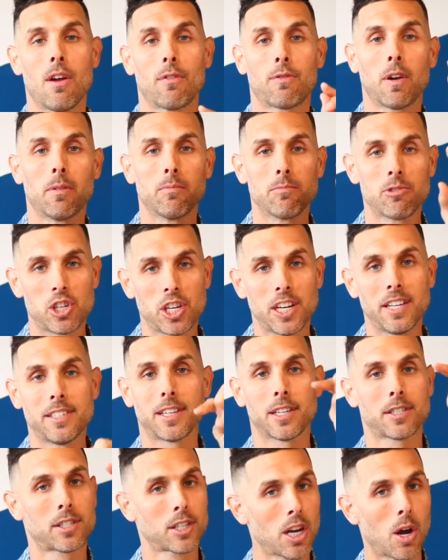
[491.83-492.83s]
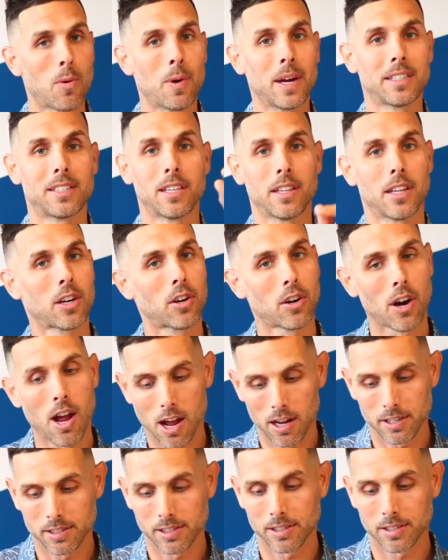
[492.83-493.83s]
from Jesus going to the
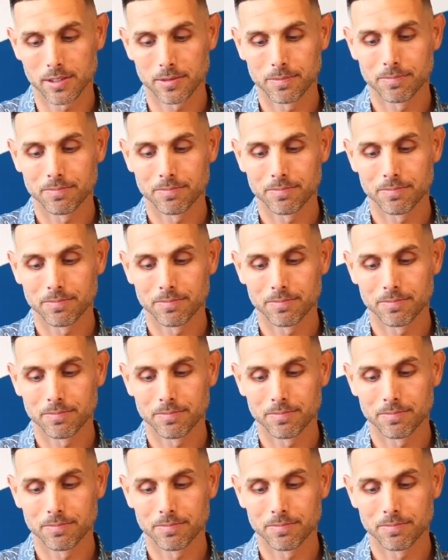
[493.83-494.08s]
cross.